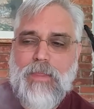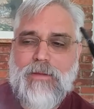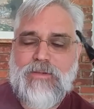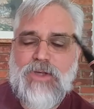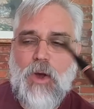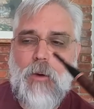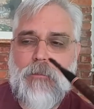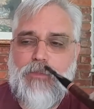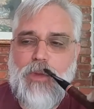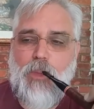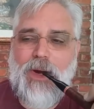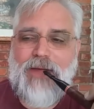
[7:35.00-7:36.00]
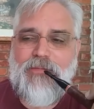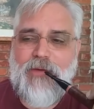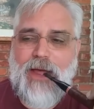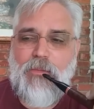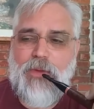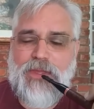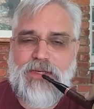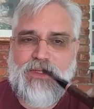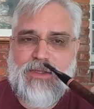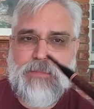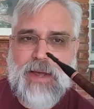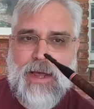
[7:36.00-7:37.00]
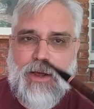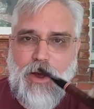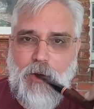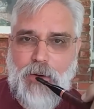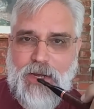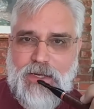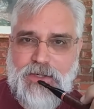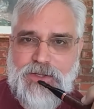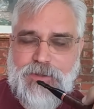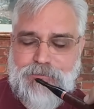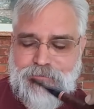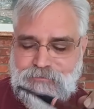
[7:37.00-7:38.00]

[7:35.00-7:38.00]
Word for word: So what I found with this tobacco is